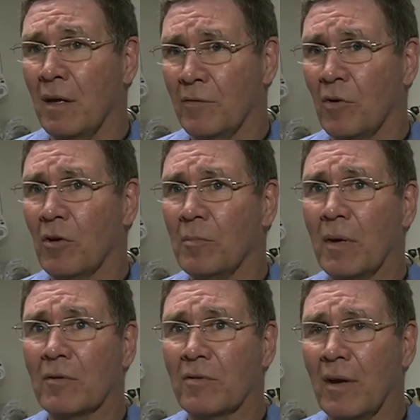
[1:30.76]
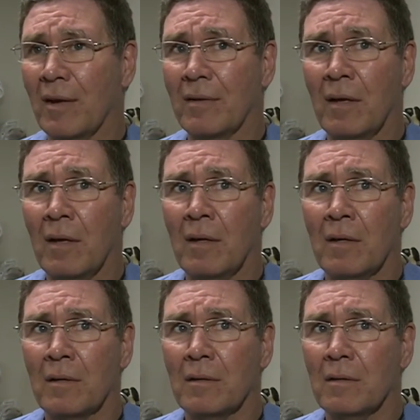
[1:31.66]
And if you're going to be outside,
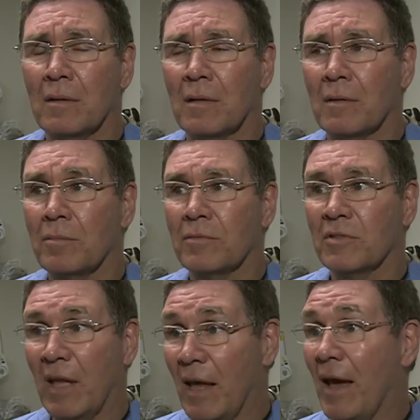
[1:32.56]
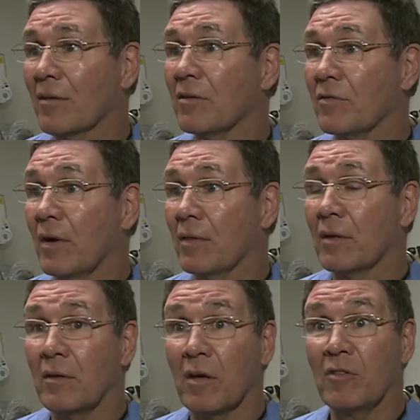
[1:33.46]
stay active. I
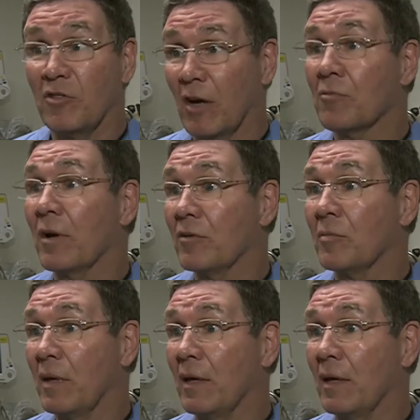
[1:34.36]
think you can generate some